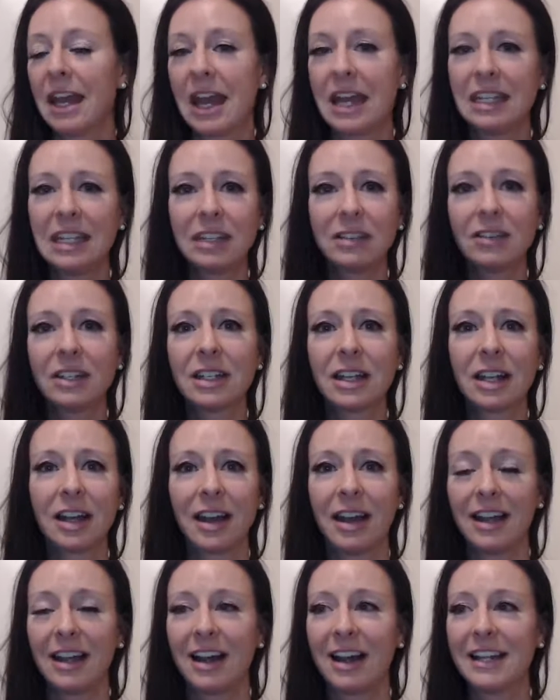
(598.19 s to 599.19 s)
And even
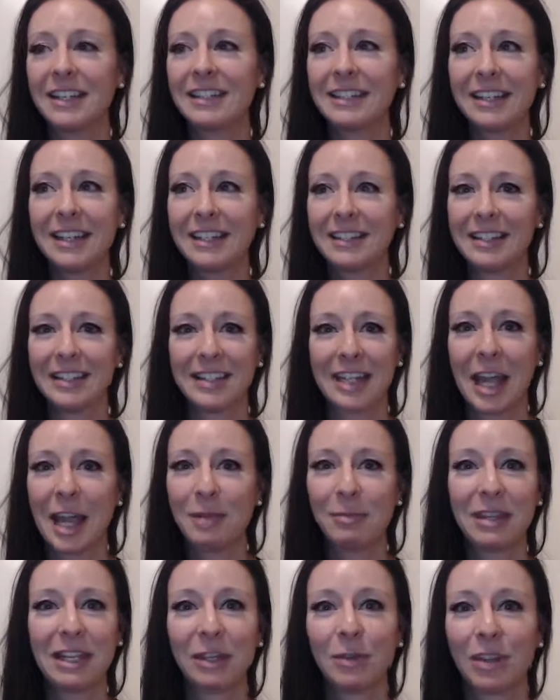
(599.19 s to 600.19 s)
I say is the
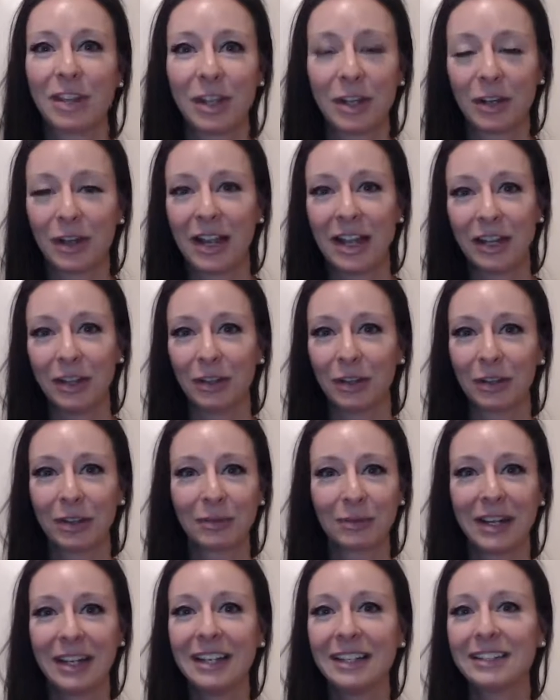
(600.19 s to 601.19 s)
same thing with your
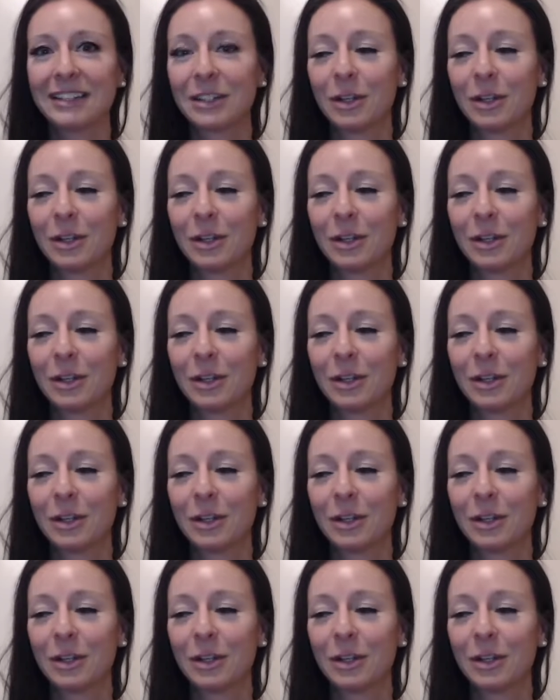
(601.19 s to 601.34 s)
health, right?